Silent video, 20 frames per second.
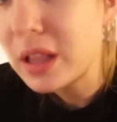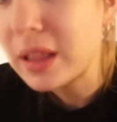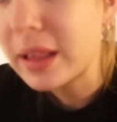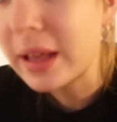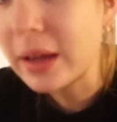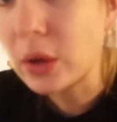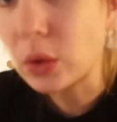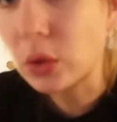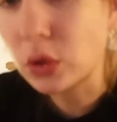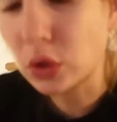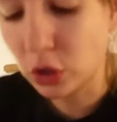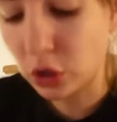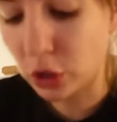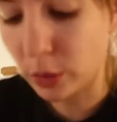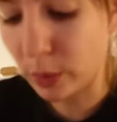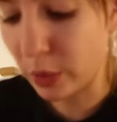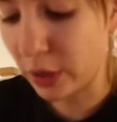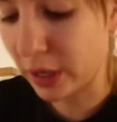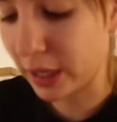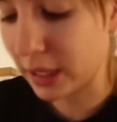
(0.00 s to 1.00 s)
that I ordered on
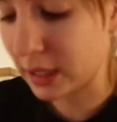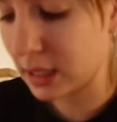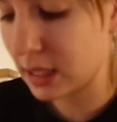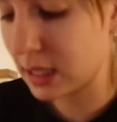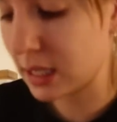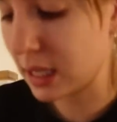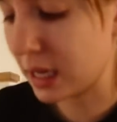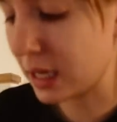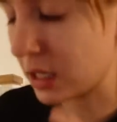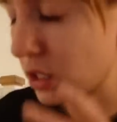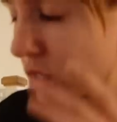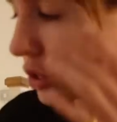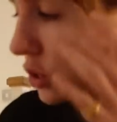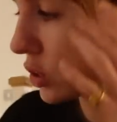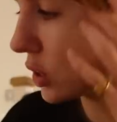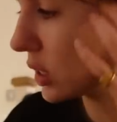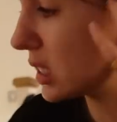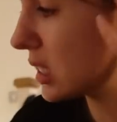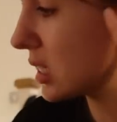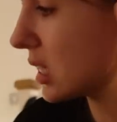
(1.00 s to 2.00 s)
Uber Eats, and I just thought I'd